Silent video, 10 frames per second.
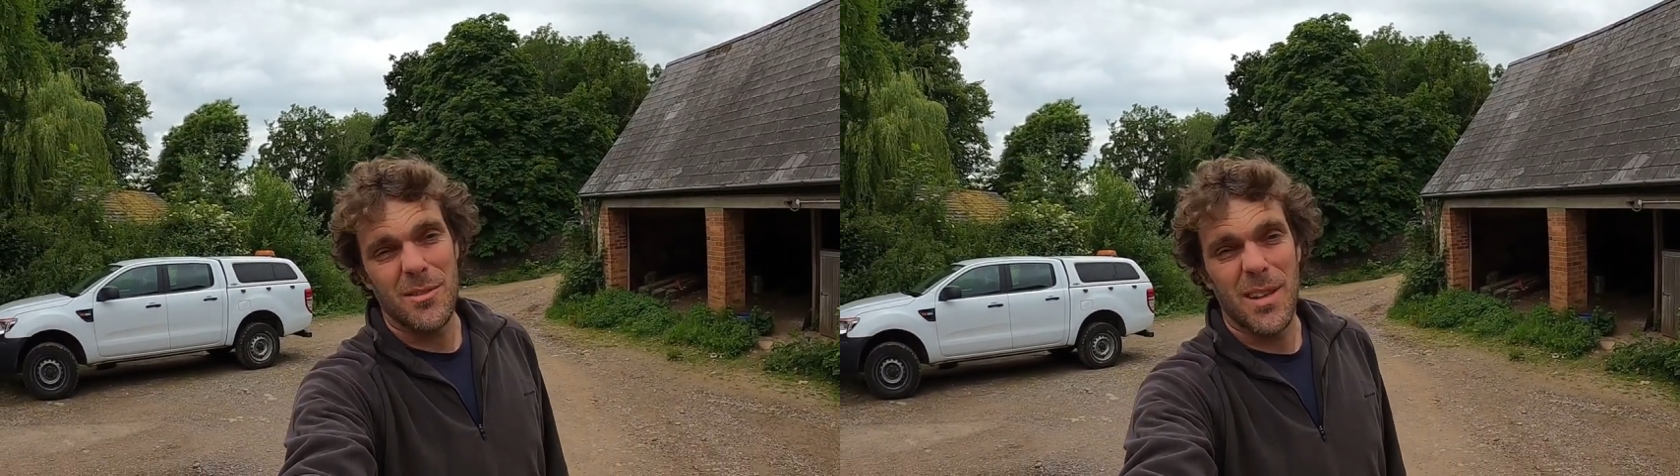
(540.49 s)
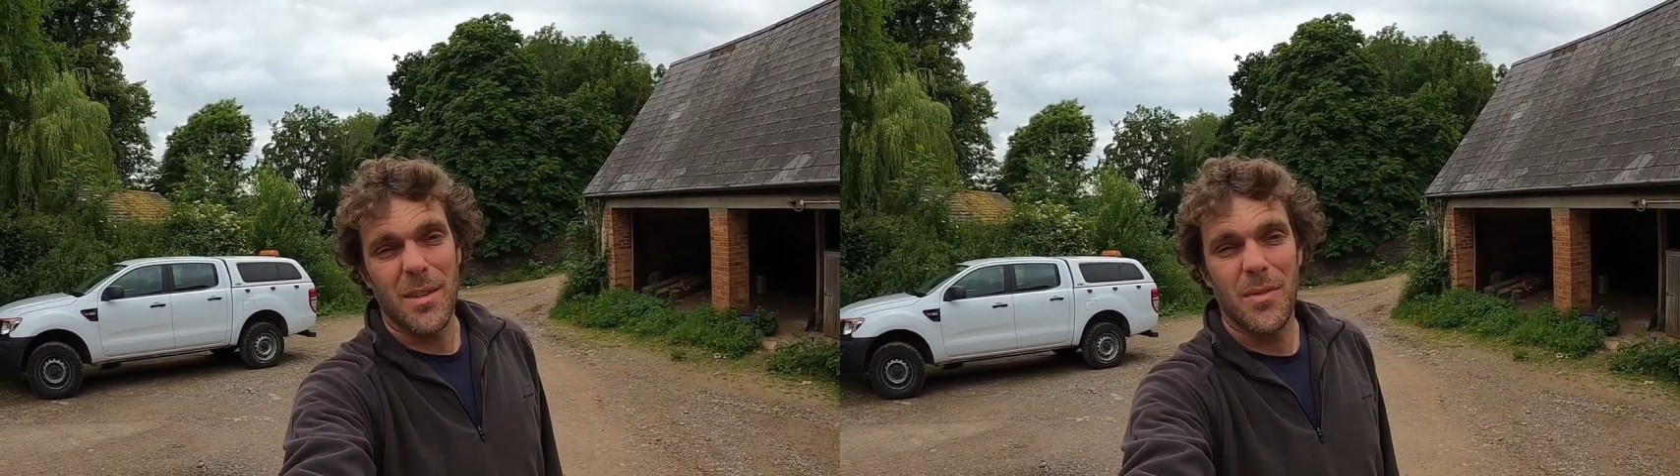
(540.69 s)

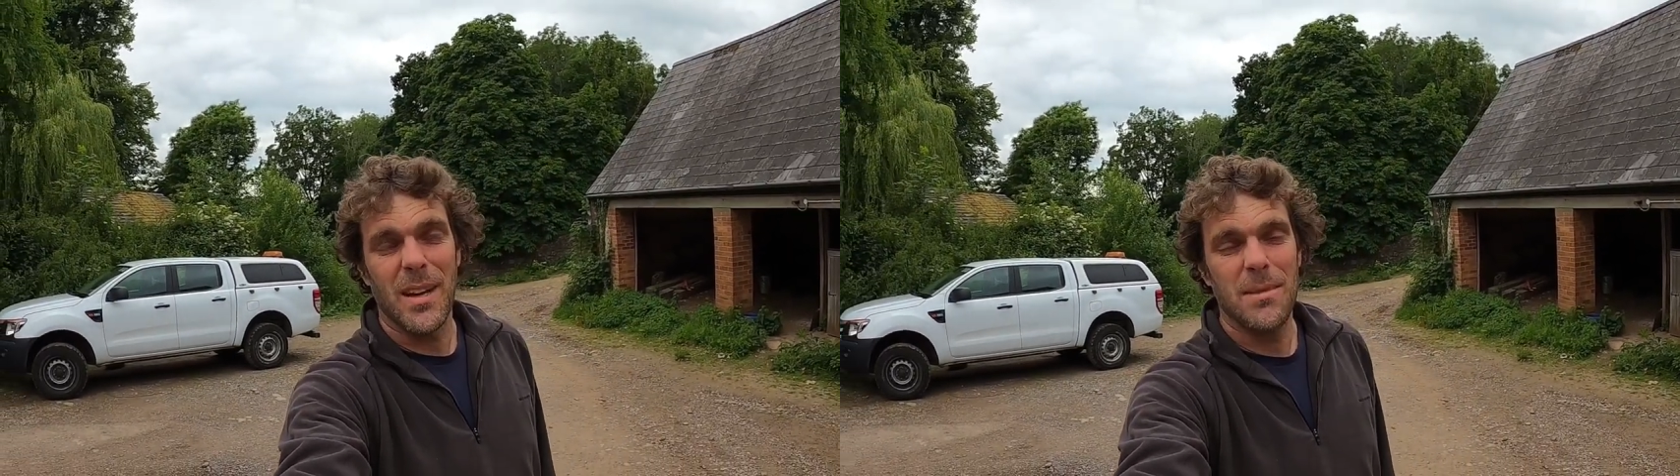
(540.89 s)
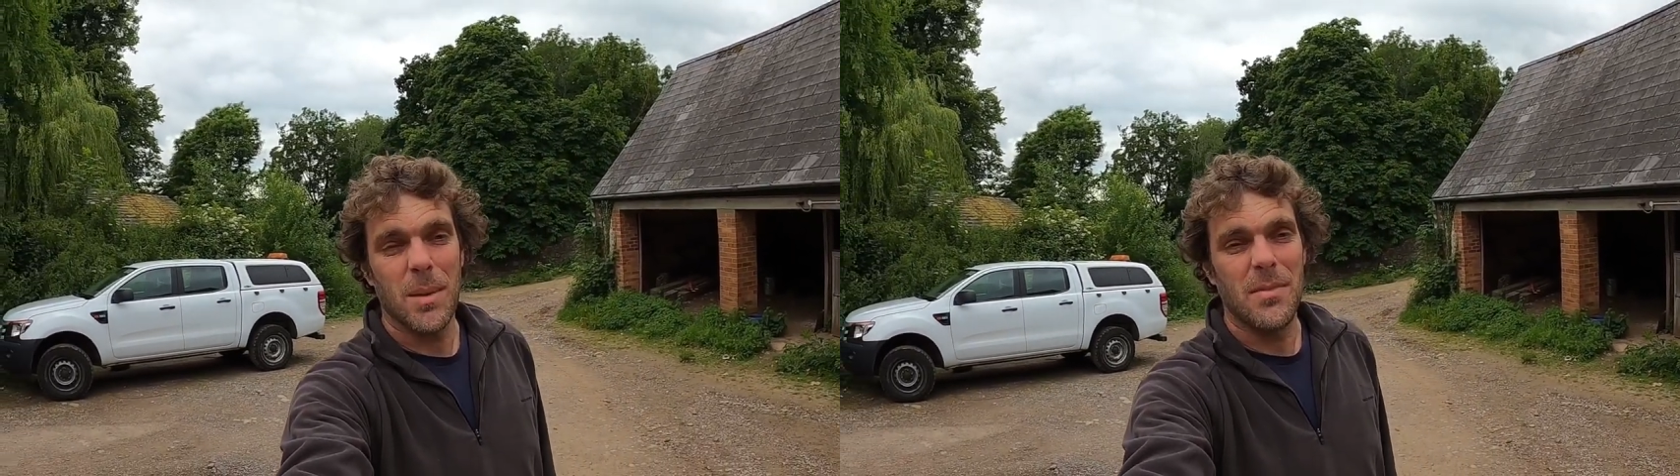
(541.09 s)

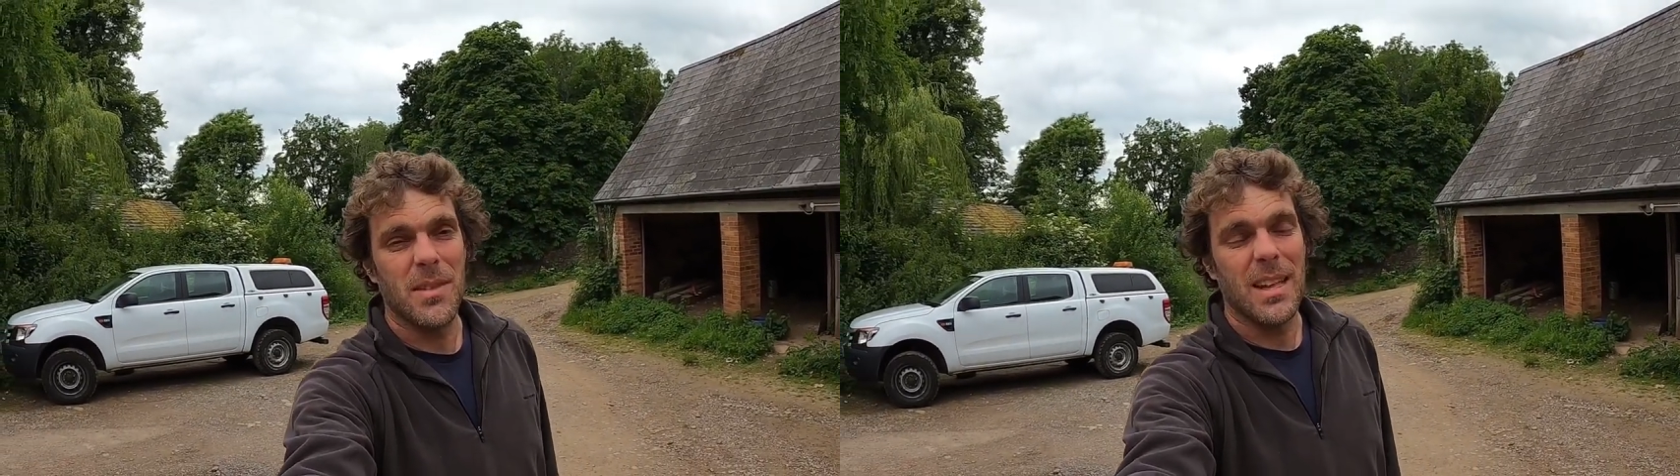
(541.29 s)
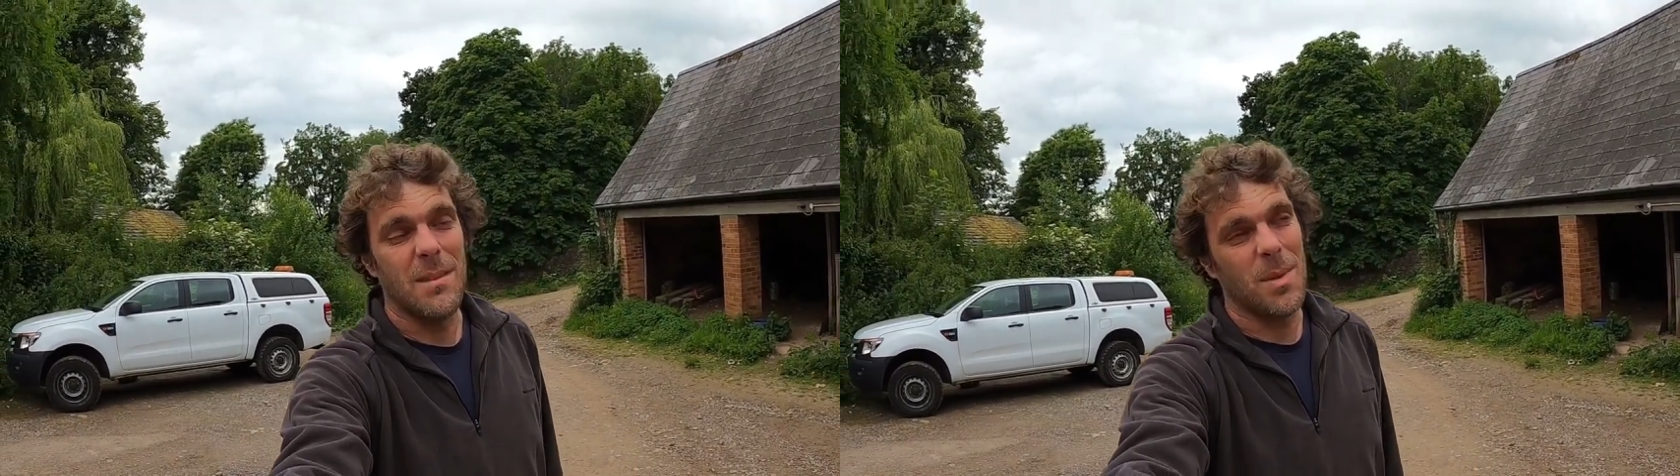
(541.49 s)
grass-fed beef
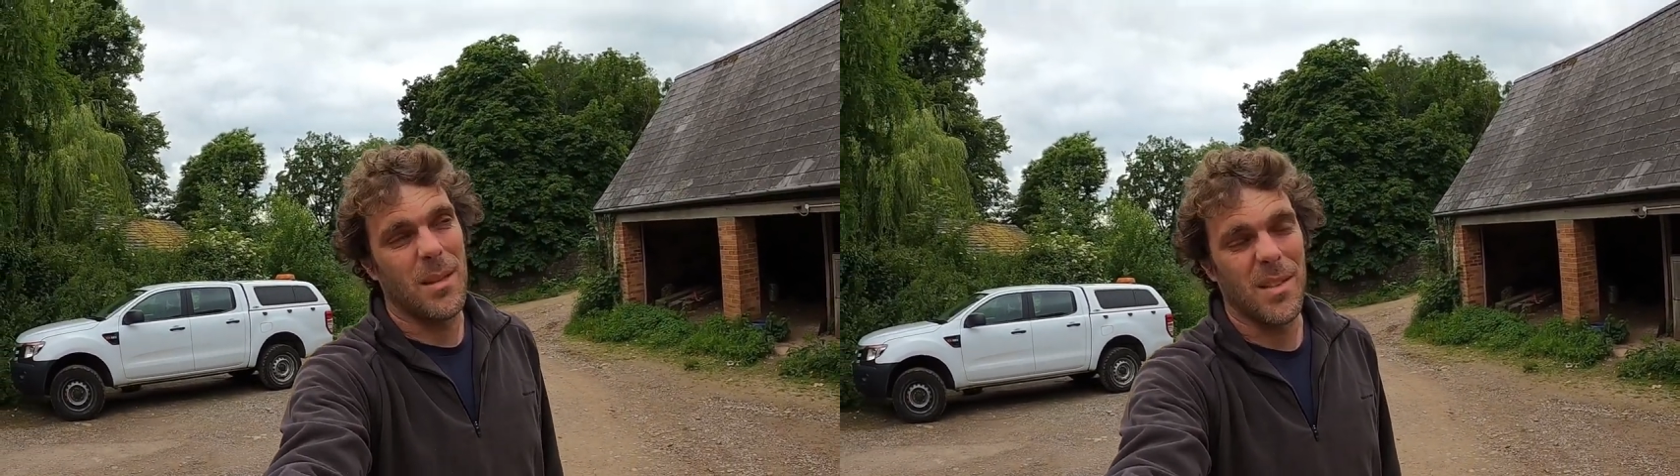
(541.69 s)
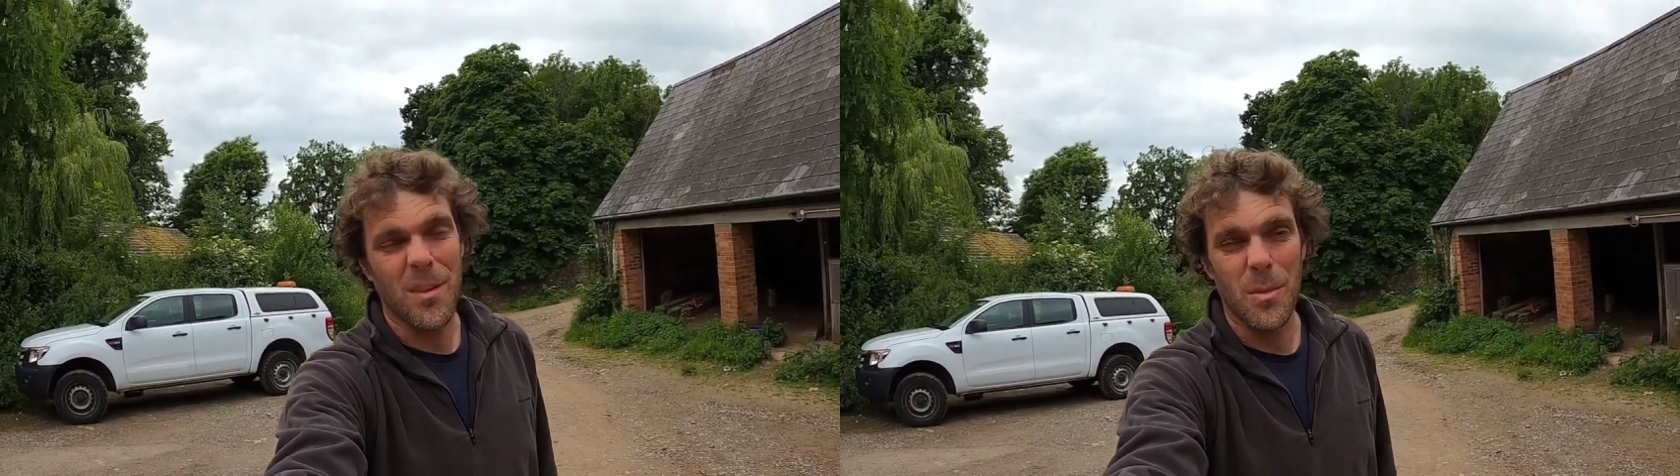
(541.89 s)
and lamb
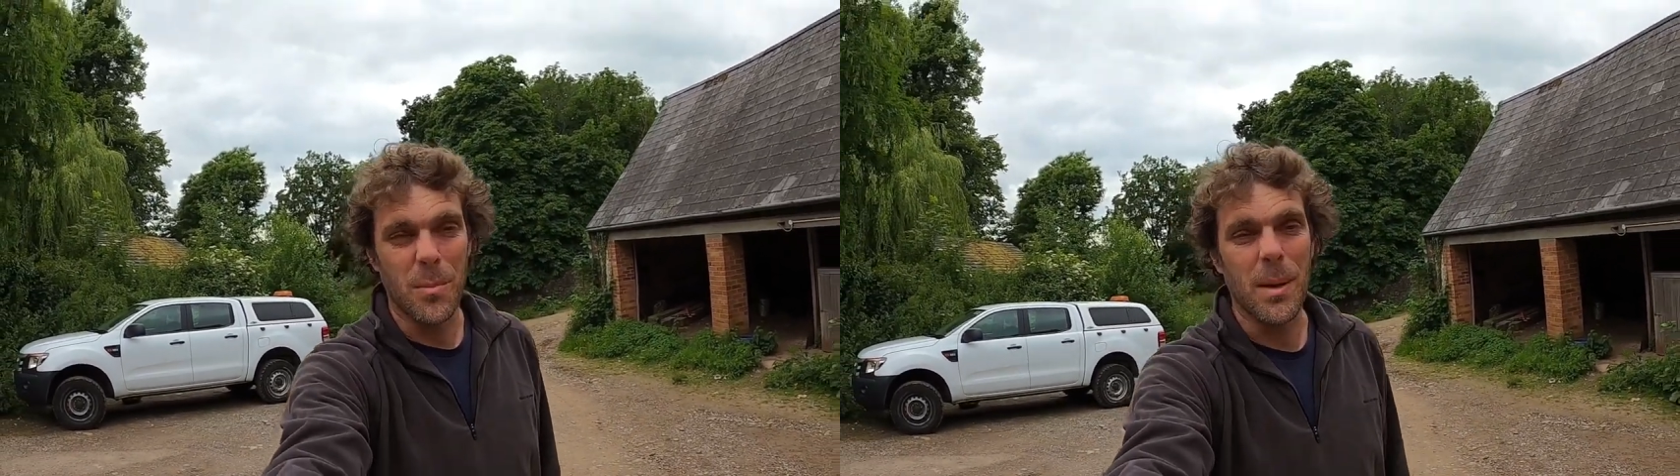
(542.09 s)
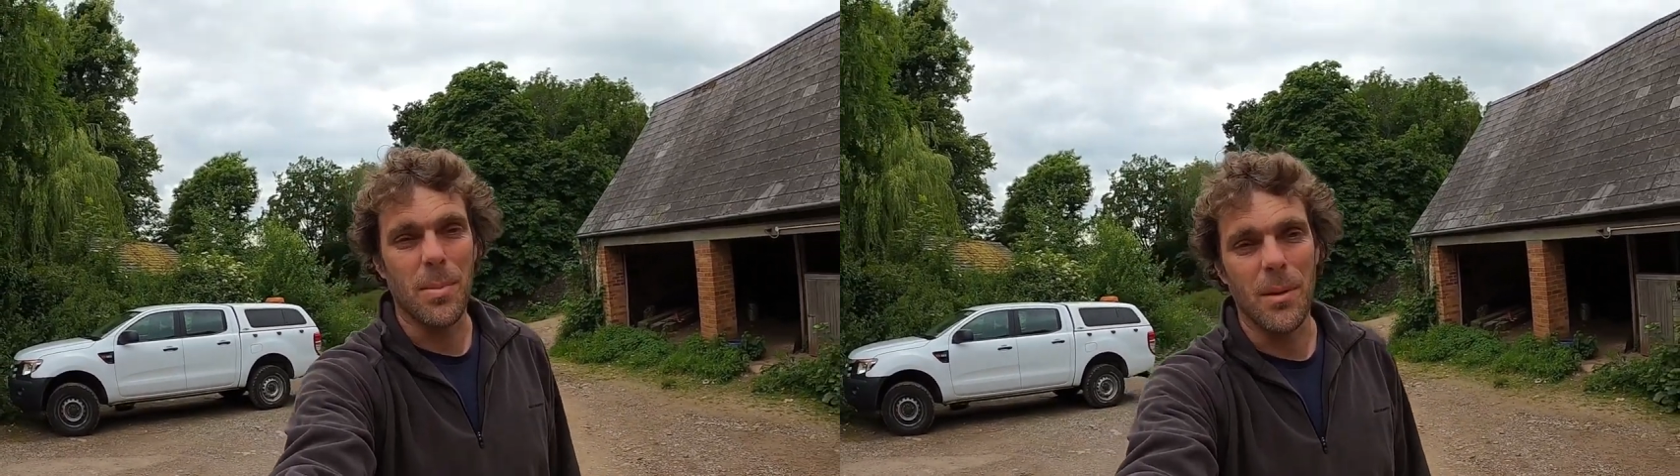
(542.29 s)
because that's
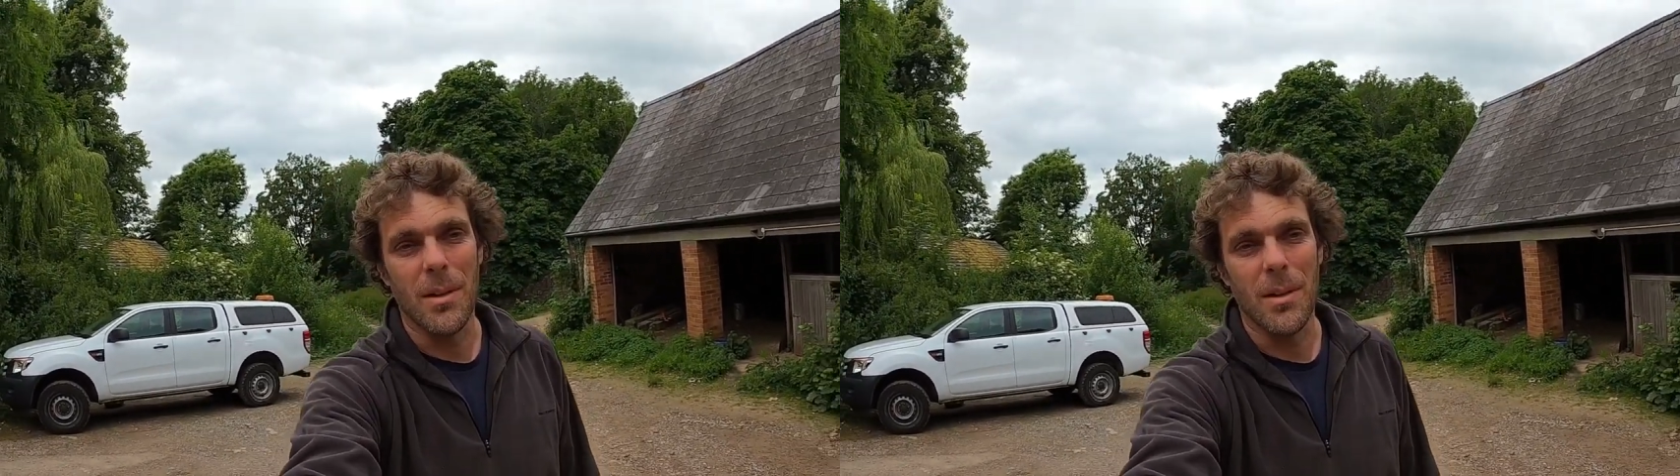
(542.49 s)
what people